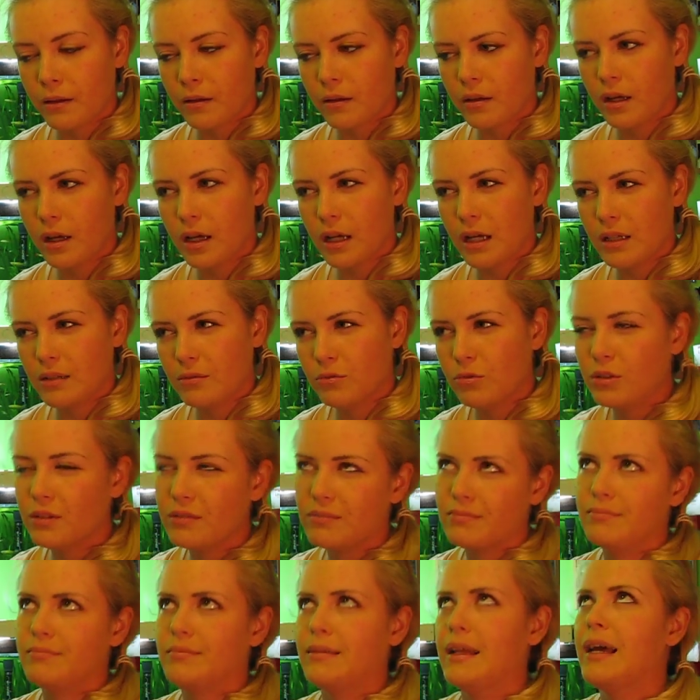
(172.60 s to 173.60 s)

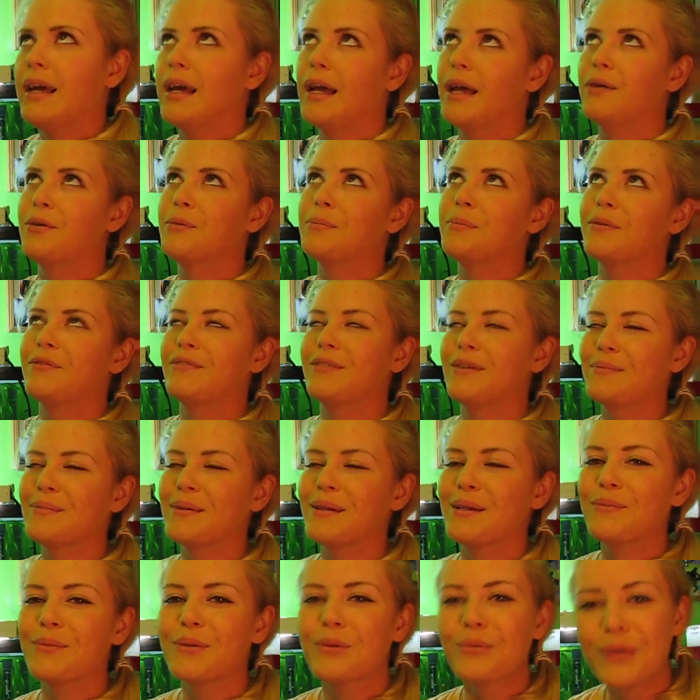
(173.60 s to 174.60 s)
well, not I would prefer,
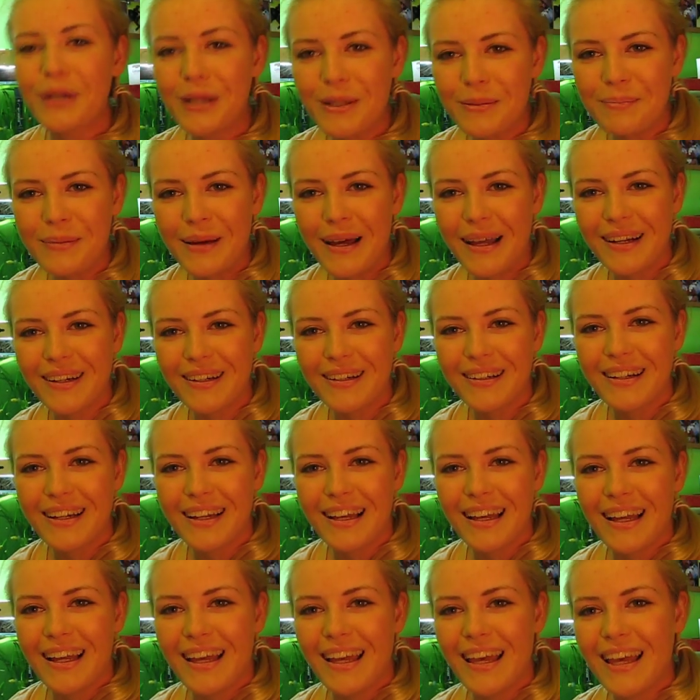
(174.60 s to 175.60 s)
but it would work better
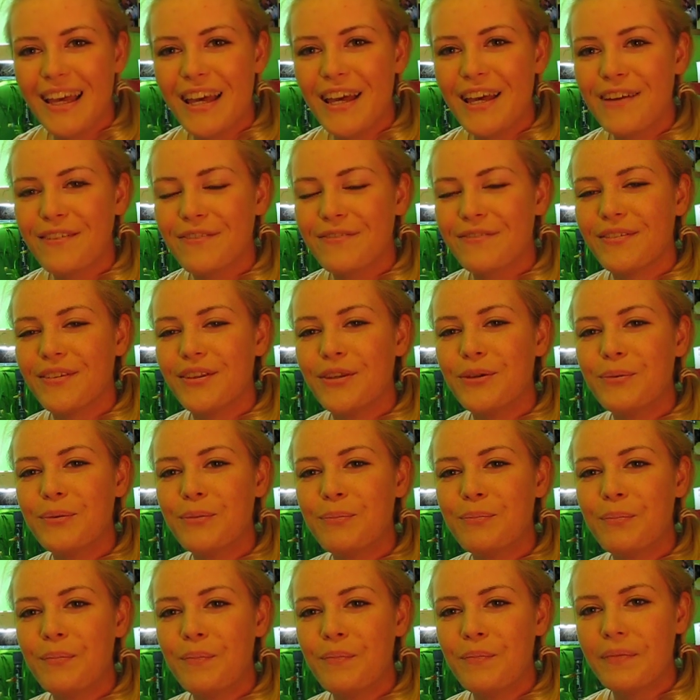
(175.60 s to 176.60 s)
if
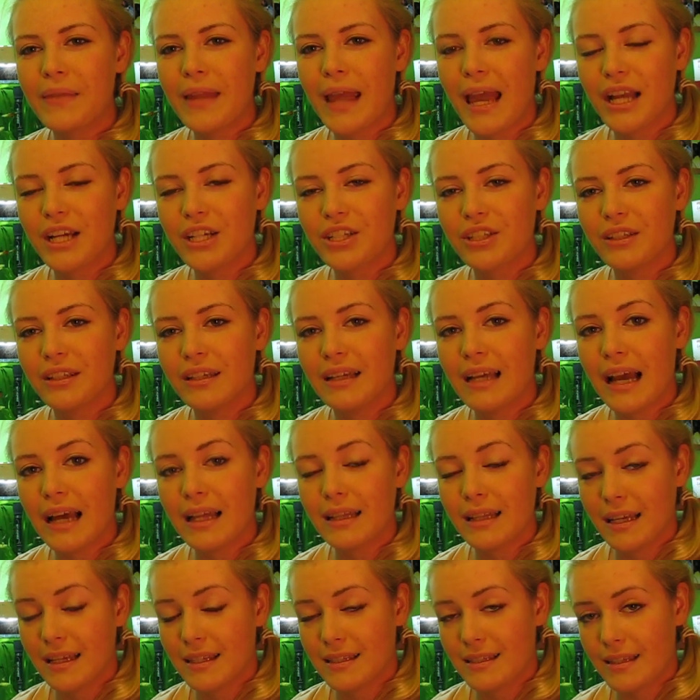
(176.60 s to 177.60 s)
you actually
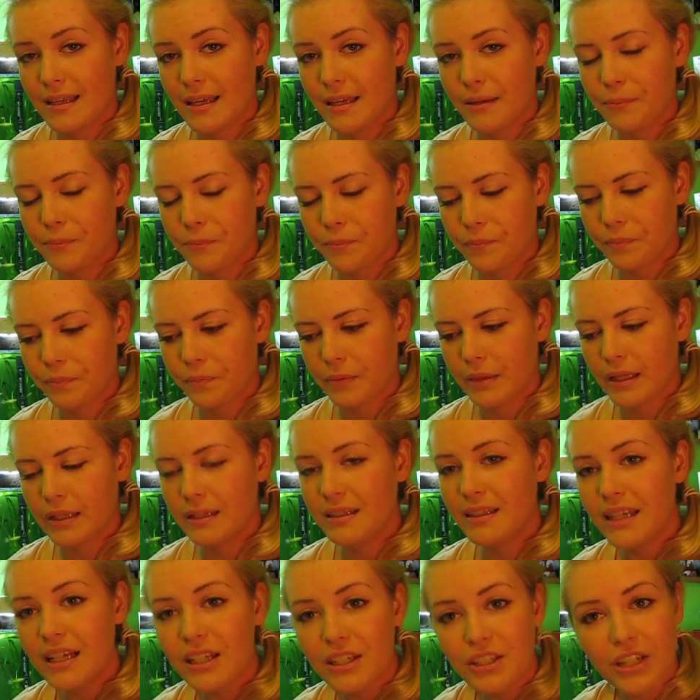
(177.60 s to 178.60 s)
got, like, say,
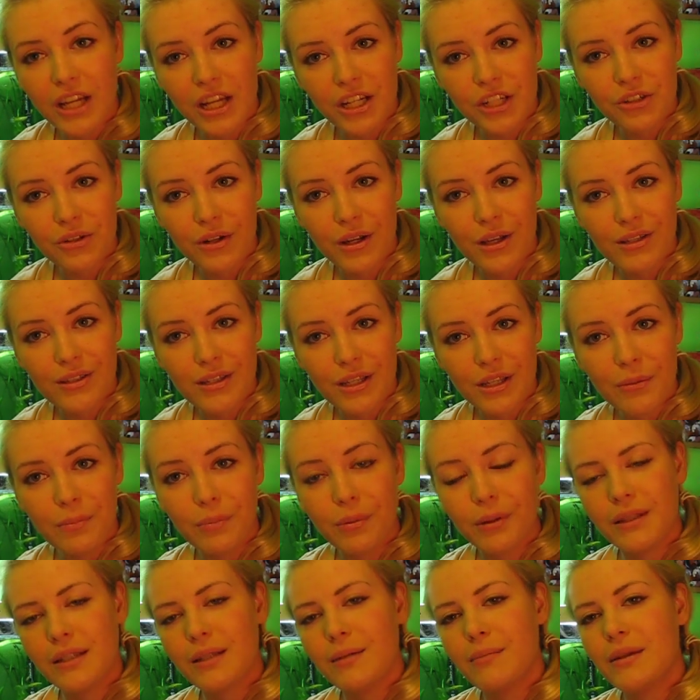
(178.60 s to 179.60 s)
neon tetras and you
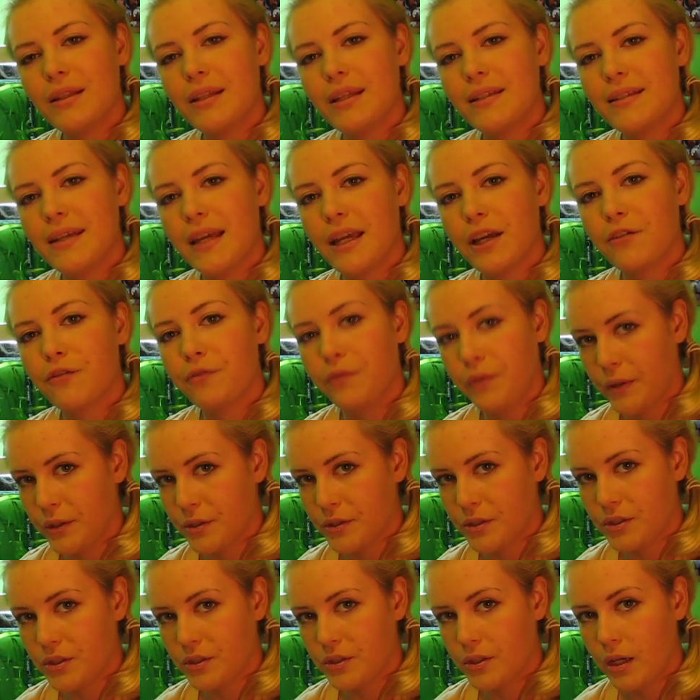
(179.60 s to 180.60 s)
put them in the tank
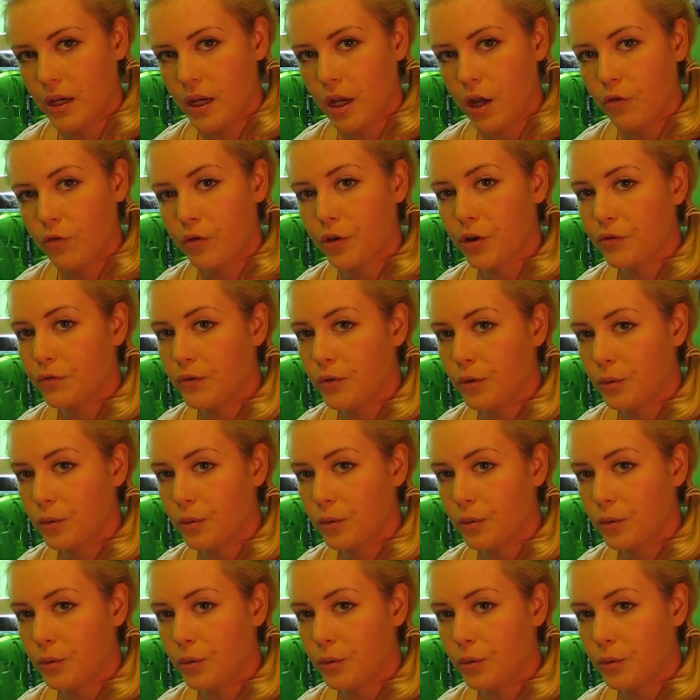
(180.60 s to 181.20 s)
first for a few